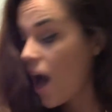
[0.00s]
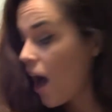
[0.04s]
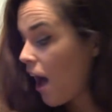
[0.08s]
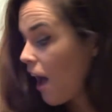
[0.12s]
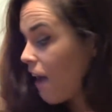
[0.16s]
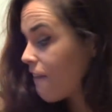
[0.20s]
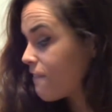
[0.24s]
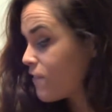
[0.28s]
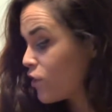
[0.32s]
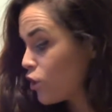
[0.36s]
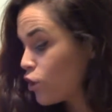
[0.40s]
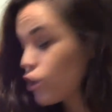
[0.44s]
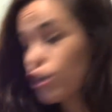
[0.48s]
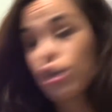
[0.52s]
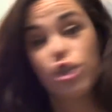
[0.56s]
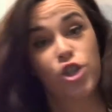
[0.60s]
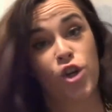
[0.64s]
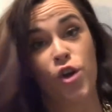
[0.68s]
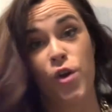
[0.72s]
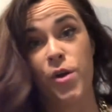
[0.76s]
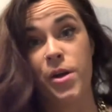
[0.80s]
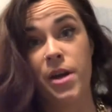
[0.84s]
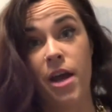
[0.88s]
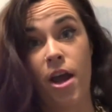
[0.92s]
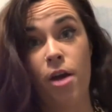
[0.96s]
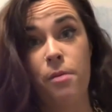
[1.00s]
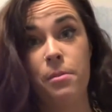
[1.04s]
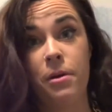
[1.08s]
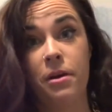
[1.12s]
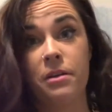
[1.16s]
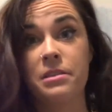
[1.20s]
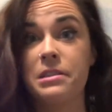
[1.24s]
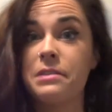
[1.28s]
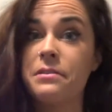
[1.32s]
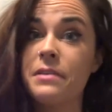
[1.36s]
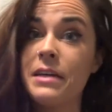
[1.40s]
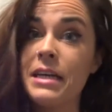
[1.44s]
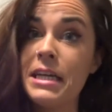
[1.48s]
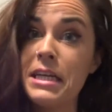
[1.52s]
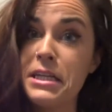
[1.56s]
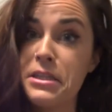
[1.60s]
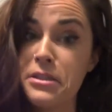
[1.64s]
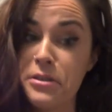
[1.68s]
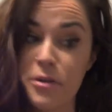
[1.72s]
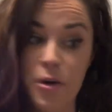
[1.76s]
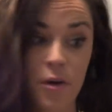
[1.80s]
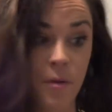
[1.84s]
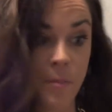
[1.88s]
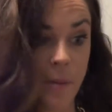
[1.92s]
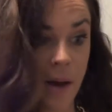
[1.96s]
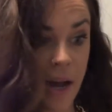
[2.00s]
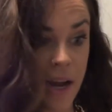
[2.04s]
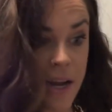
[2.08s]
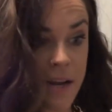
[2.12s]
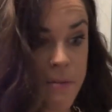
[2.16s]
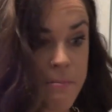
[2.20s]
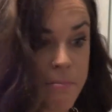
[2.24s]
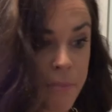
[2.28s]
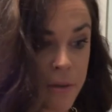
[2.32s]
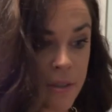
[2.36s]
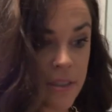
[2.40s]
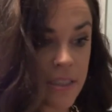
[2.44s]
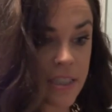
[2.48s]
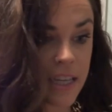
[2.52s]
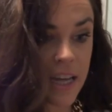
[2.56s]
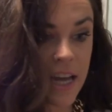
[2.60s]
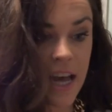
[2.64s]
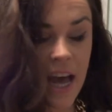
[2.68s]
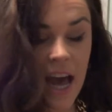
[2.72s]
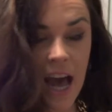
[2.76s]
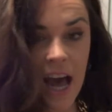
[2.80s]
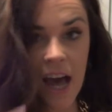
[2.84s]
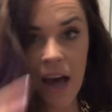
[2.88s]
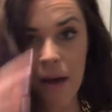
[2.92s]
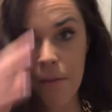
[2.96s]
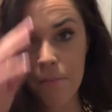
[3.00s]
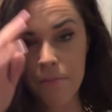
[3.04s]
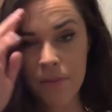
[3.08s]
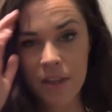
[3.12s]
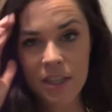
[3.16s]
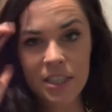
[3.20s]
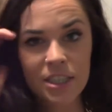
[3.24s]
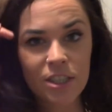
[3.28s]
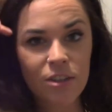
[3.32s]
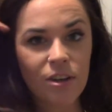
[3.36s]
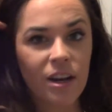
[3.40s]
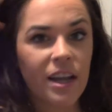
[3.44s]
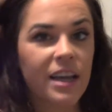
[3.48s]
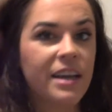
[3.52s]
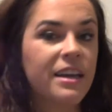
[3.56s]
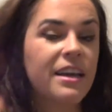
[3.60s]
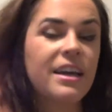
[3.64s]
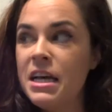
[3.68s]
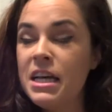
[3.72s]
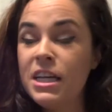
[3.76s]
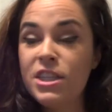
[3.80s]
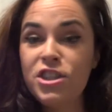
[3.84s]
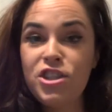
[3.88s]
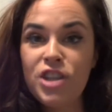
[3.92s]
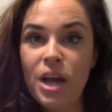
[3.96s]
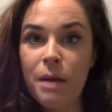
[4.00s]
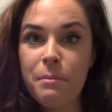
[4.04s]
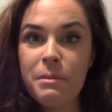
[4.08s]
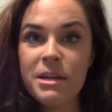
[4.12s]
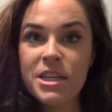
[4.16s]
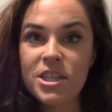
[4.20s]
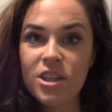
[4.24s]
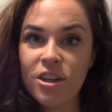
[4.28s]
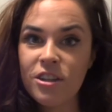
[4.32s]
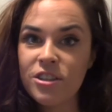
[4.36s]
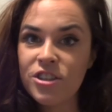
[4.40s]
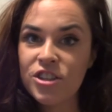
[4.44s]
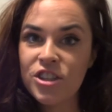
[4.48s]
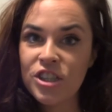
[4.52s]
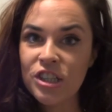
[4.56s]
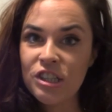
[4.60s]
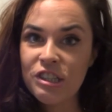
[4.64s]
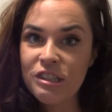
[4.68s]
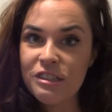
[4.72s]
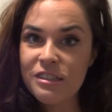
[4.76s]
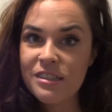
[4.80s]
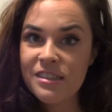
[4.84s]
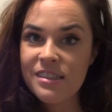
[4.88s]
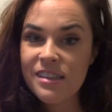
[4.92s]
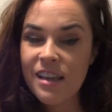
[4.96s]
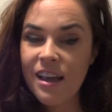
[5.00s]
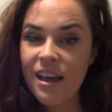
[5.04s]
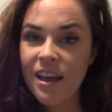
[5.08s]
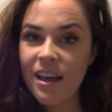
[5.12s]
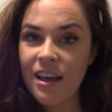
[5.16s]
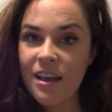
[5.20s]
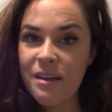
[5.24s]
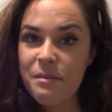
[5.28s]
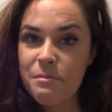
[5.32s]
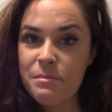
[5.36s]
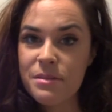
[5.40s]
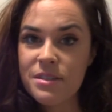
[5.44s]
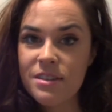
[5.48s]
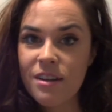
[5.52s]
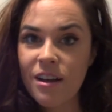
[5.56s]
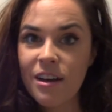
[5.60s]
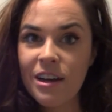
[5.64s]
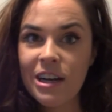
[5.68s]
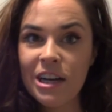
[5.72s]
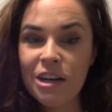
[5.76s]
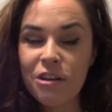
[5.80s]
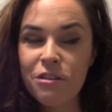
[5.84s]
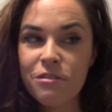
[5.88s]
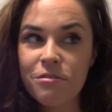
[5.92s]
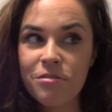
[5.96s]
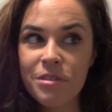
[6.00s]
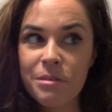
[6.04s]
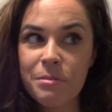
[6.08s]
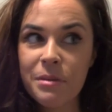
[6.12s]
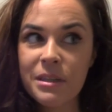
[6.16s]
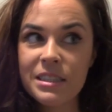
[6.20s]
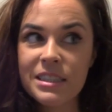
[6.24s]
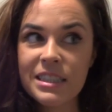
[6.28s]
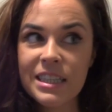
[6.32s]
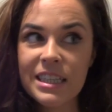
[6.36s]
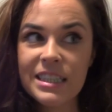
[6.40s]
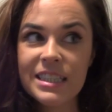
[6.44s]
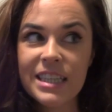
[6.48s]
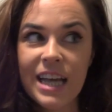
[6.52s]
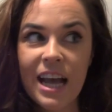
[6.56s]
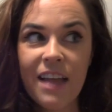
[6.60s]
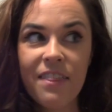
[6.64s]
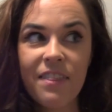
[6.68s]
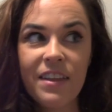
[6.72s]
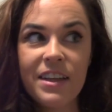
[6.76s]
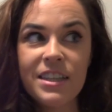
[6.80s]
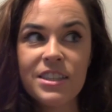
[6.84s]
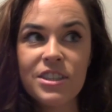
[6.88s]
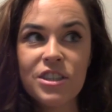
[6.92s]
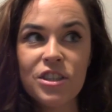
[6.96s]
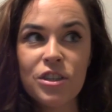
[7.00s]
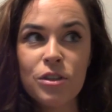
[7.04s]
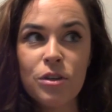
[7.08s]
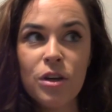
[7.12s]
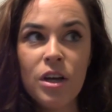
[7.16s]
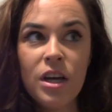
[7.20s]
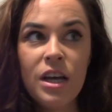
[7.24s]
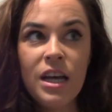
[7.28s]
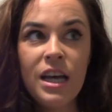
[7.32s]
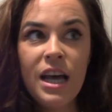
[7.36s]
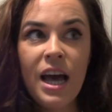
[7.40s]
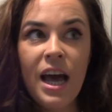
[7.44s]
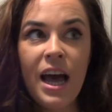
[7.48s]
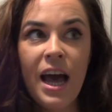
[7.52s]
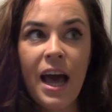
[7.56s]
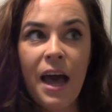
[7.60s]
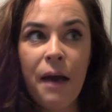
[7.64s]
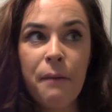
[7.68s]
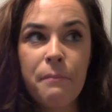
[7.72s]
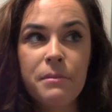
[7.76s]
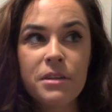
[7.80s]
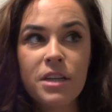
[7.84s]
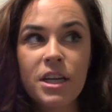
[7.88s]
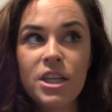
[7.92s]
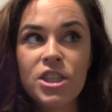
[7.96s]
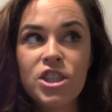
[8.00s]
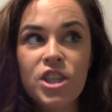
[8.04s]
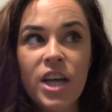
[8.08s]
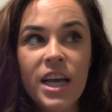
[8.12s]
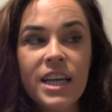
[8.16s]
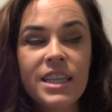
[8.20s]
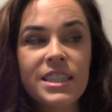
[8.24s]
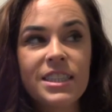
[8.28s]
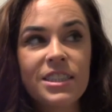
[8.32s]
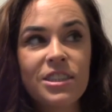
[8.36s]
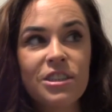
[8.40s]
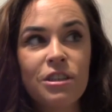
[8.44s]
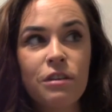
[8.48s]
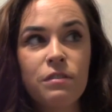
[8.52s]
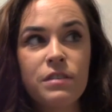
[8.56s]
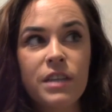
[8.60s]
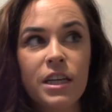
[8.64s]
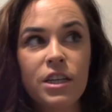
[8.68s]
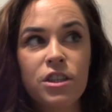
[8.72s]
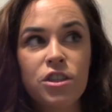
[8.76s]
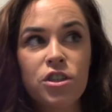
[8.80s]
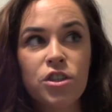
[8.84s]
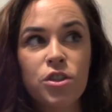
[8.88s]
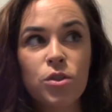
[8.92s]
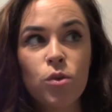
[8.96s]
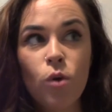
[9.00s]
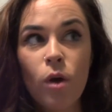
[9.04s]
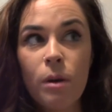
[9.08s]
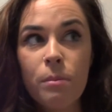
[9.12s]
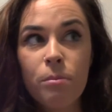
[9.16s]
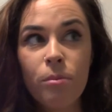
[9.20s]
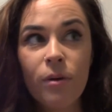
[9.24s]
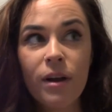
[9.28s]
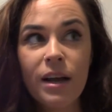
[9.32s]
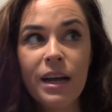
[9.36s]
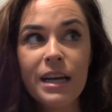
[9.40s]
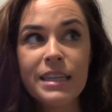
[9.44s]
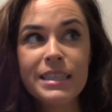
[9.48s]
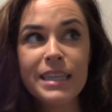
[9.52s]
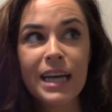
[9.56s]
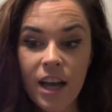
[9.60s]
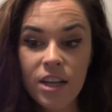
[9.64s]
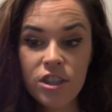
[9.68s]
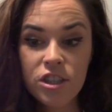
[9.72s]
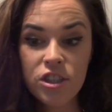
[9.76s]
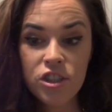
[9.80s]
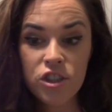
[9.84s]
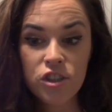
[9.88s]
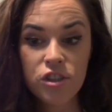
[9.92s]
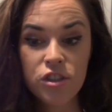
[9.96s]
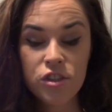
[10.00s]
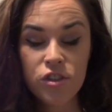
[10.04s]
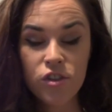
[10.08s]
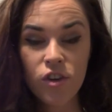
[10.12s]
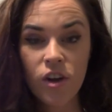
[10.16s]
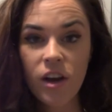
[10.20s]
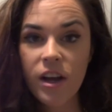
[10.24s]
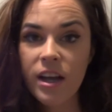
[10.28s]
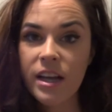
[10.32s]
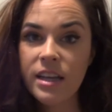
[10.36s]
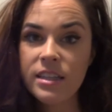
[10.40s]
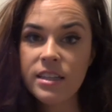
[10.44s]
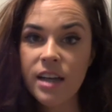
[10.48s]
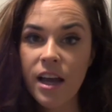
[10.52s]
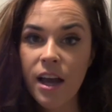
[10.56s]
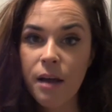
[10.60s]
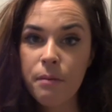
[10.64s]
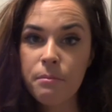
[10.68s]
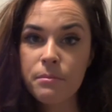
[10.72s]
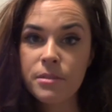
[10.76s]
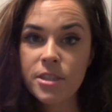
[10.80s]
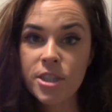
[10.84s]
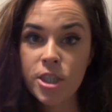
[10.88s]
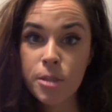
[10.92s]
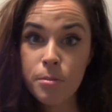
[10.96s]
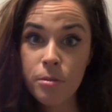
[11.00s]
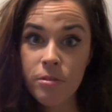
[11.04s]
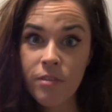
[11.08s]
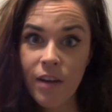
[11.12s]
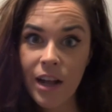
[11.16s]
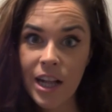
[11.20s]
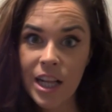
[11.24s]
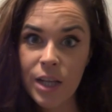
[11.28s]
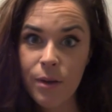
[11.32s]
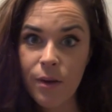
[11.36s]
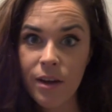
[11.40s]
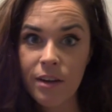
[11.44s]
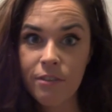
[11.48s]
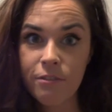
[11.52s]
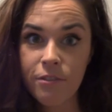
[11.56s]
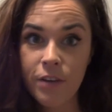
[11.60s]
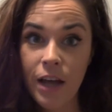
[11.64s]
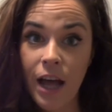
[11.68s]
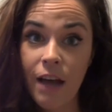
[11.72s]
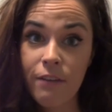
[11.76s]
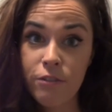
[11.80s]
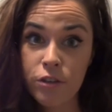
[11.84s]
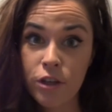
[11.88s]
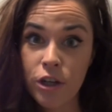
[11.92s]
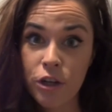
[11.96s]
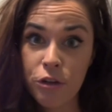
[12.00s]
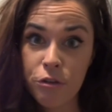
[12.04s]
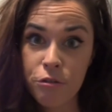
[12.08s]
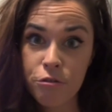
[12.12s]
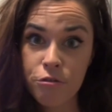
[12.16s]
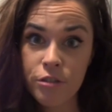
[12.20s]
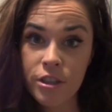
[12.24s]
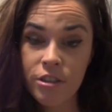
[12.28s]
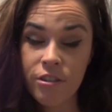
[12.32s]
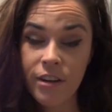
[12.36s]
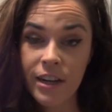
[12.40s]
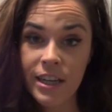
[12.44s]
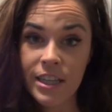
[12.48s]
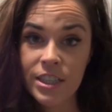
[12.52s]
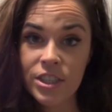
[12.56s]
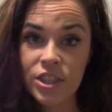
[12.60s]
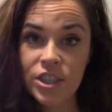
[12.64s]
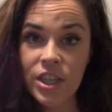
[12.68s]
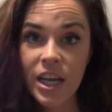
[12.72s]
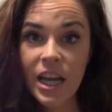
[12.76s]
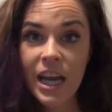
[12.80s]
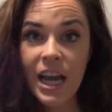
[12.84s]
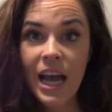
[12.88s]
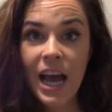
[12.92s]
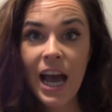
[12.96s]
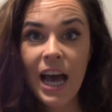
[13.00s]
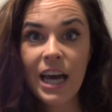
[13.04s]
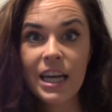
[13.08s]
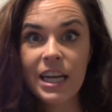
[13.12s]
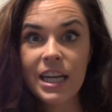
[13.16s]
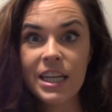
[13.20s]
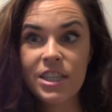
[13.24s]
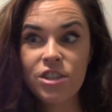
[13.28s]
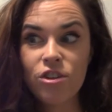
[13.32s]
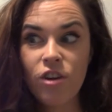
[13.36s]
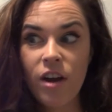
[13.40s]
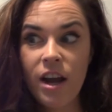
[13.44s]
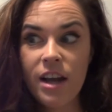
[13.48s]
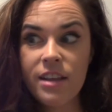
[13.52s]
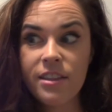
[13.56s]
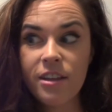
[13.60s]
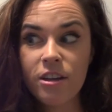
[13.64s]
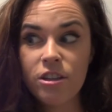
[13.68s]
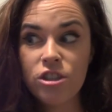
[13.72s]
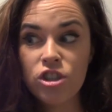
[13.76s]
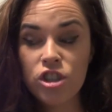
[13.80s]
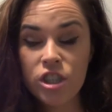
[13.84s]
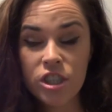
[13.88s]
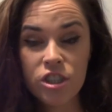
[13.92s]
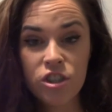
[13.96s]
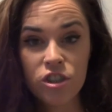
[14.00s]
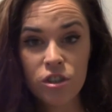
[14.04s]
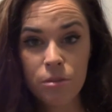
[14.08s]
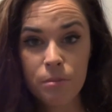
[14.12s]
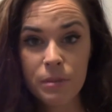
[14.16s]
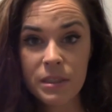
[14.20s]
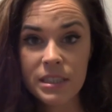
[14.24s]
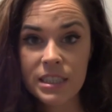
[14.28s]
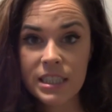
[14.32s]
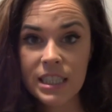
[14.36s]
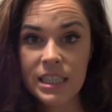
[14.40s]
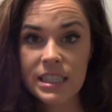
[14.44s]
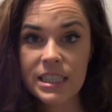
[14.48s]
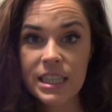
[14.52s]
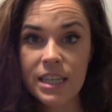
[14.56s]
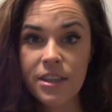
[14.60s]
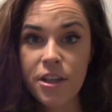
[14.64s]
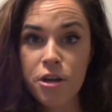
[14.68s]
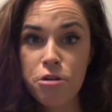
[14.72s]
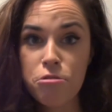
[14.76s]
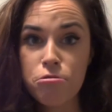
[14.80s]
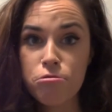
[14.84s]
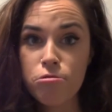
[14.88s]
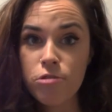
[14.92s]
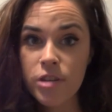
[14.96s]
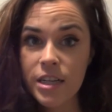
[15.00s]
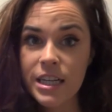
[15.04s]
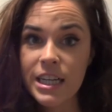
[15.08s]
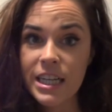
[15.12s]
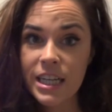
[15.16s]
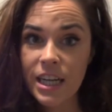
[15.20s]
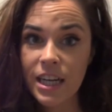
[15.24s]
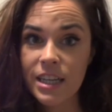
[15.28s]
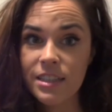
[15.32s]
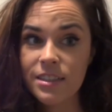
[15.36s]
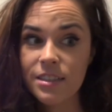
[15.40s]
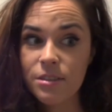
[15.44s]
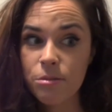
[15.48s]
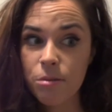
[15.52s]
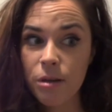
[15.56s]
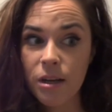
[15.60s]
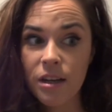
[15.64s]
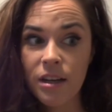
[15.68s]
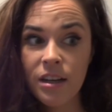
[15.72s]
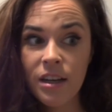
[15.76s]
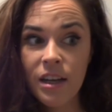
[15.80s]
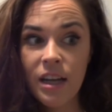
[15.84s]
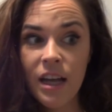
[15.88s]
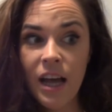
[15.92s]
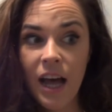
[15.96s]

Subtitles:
I have none to show you now because I've eaten all mine, but they do like Jammy Dodgers style gluten-free biscuits, and they do digestives and shortbread. I actually just tried Super Value, have a gluten-free range, and I tried their ginger biscuits, and they're really nice as well.